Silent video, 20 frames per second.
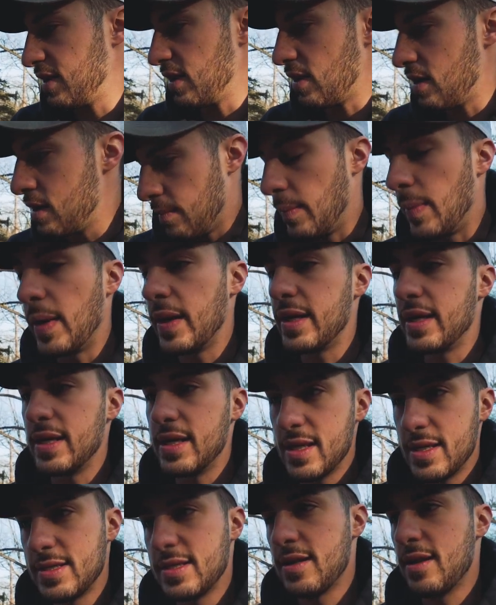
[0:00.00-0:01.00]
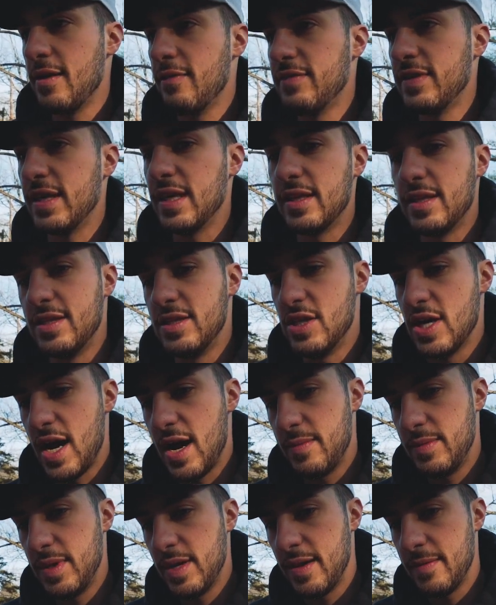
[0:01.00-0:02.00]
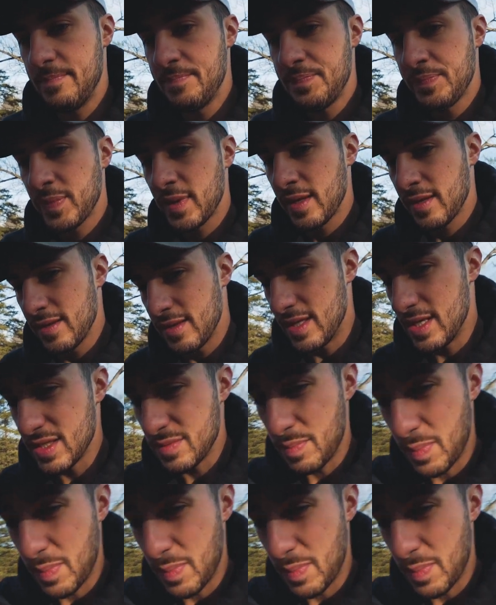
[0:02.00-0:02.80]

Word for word: here, but it is enough to get the job done these